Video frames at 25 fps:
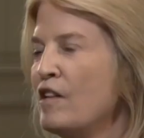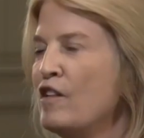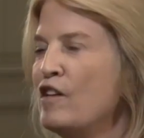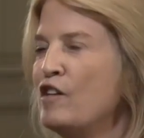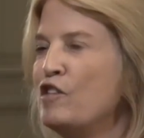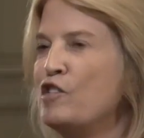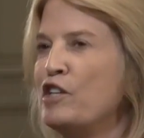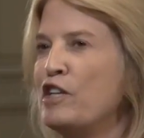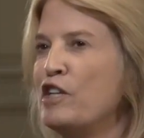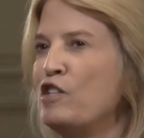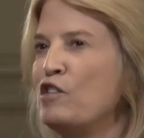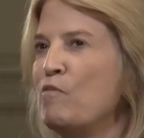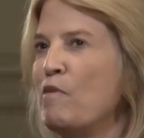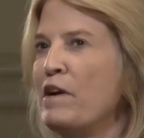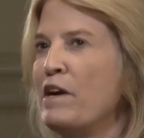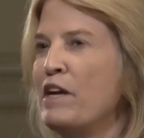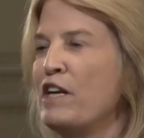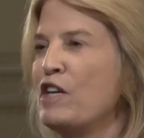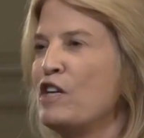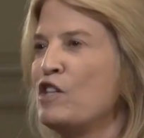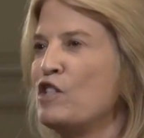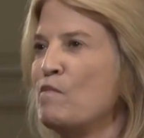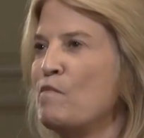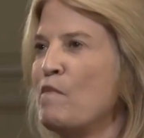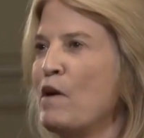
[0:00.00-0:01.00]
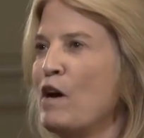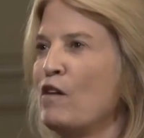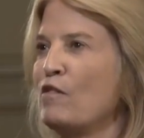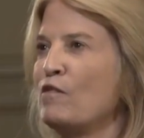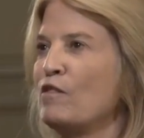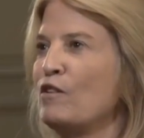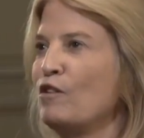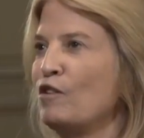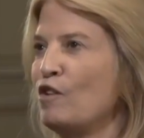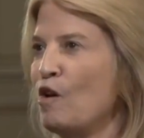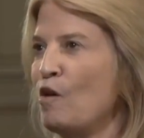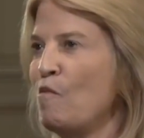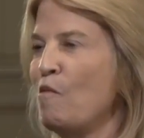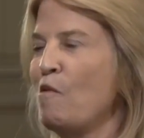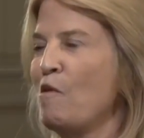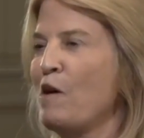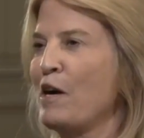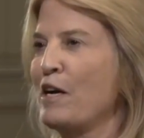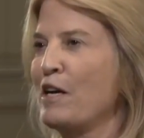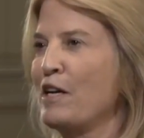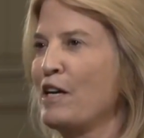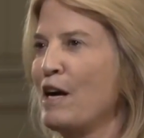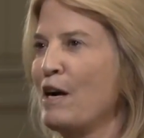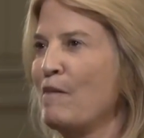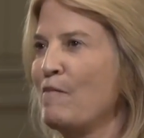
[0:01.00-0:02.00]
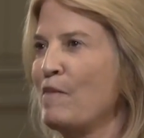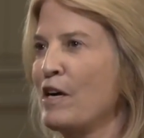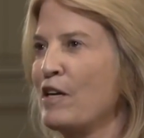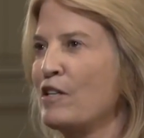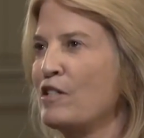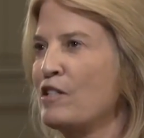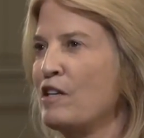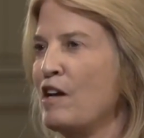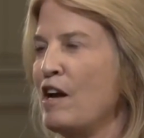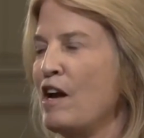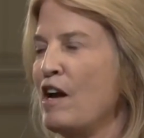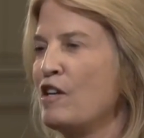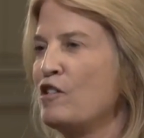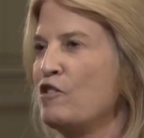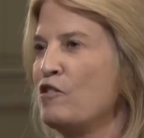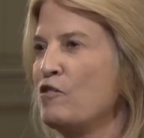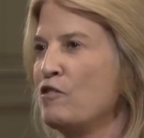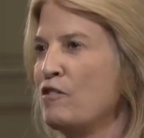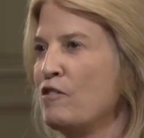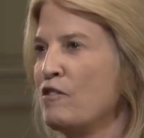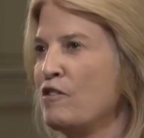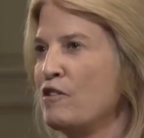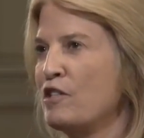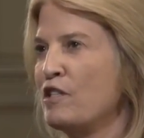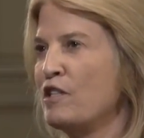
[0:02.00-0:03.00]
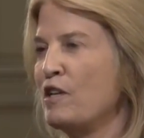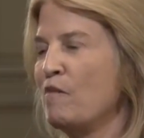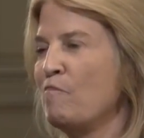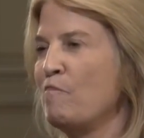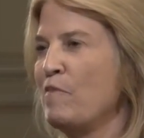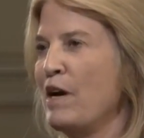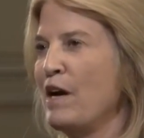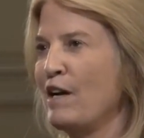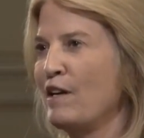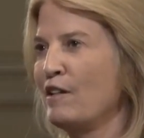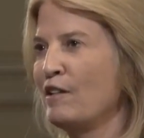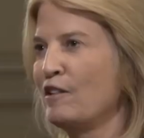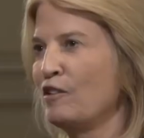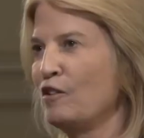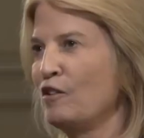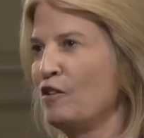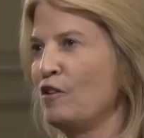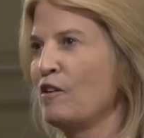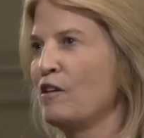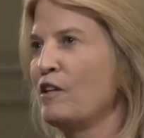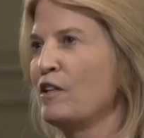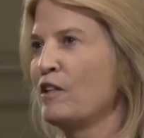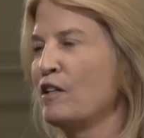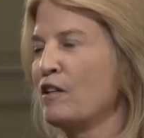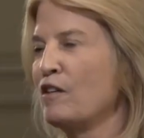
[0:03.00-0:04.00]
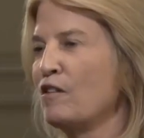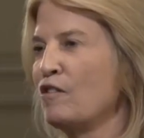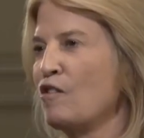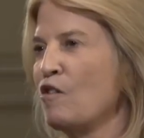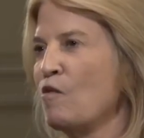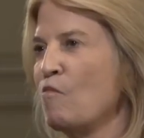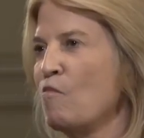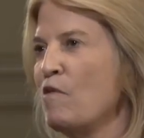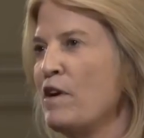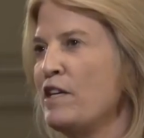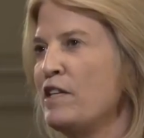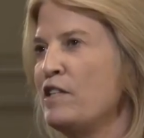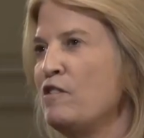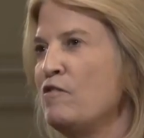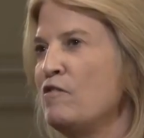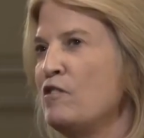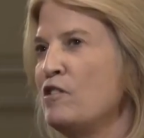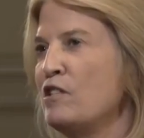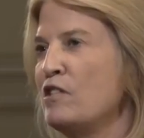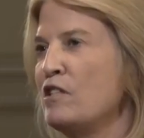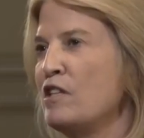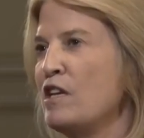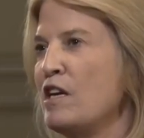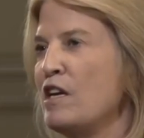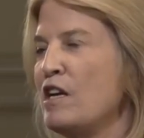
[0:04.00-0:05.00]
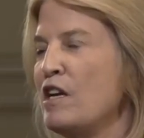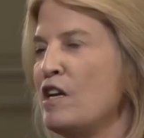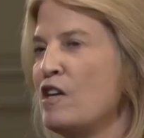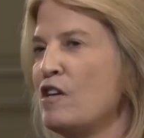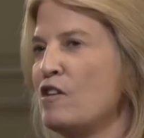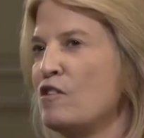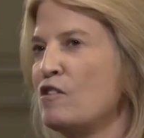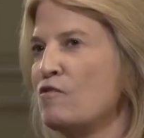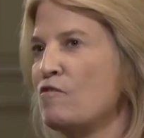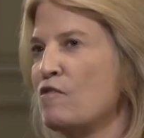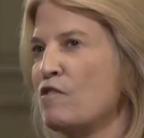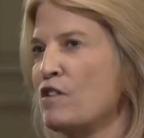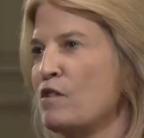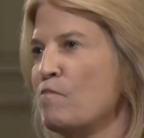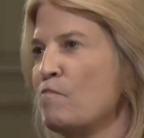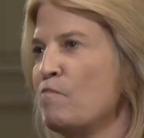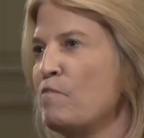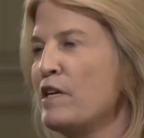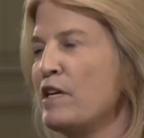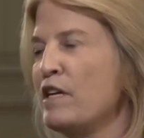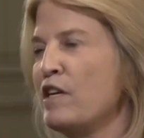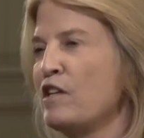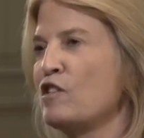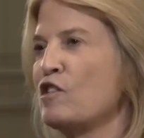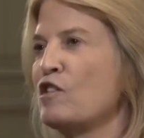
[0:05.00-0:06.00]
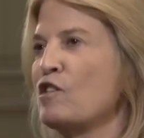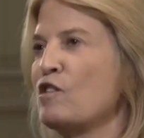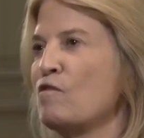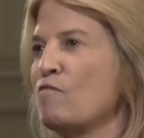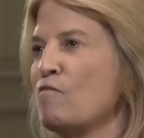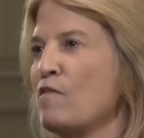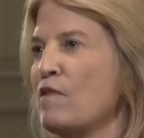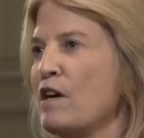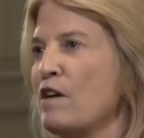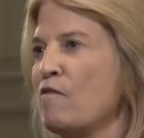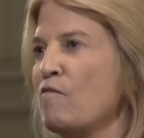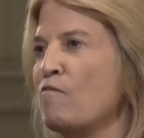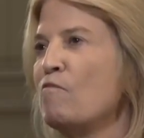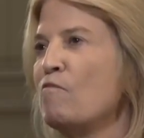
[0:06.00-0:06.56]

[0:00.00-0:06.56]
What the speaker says: The G20 is about global economics. As you sort of step back and look at the globe, what do you see is sort of the biggest threat,